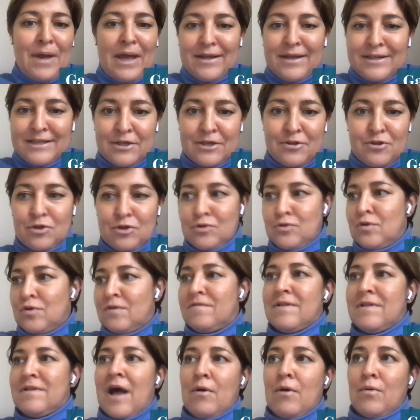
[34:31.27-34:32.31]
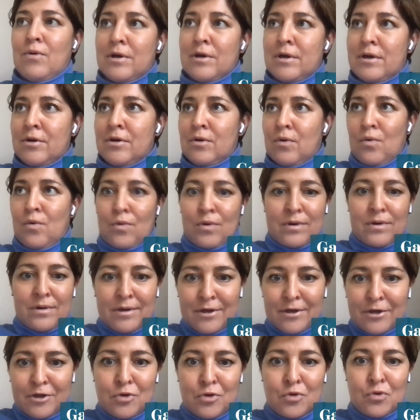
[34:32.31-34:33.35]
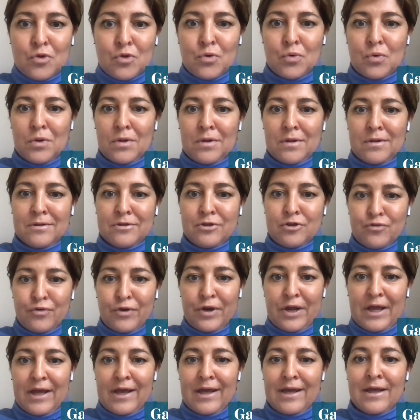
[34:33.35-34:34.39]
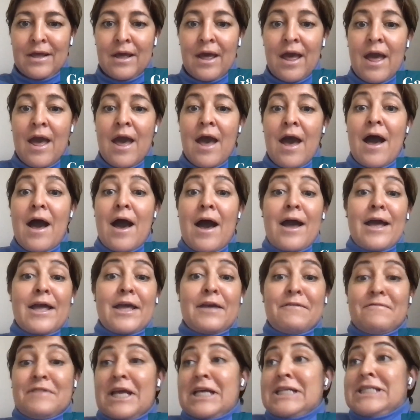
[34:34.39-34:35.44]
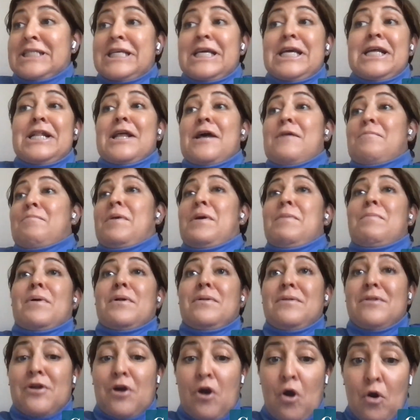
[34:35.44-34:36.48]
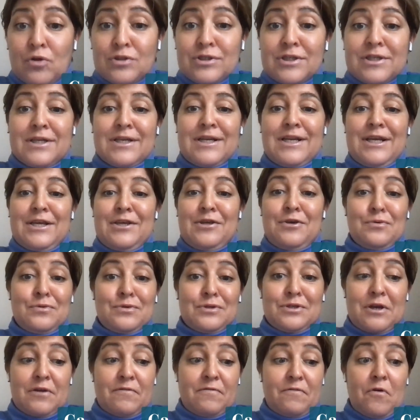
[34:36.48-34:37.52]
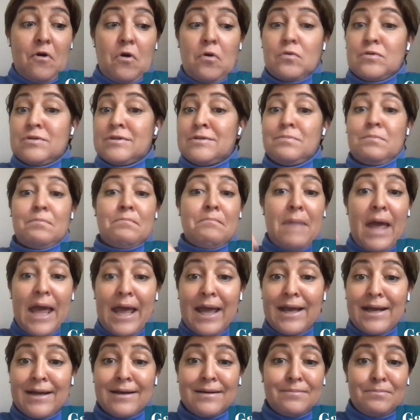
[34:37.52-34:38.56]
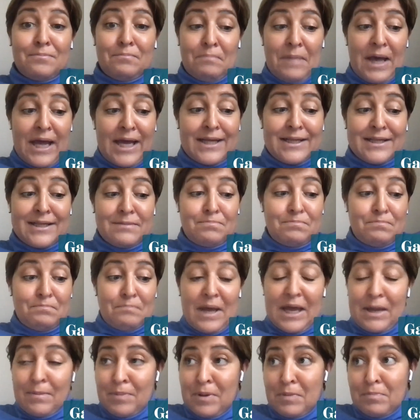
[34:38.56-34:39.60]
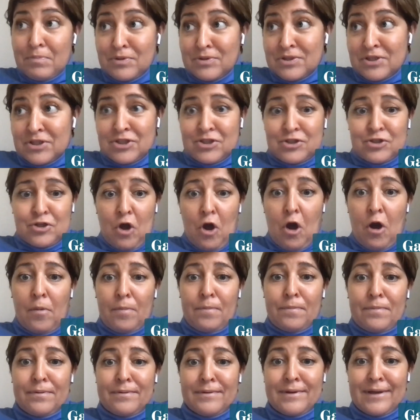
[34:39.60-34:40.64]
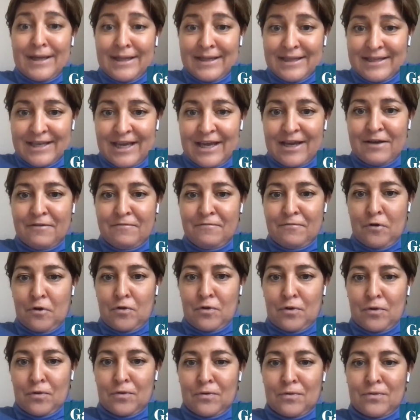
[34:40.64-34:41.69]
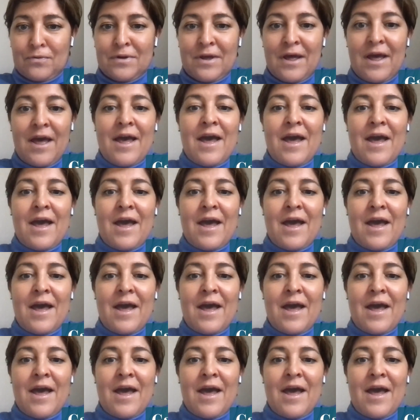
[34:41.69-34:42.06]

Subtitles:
pay attention to a flower or an unusual tree. If they see that people constantly use their phones, make make people stop and take a photo,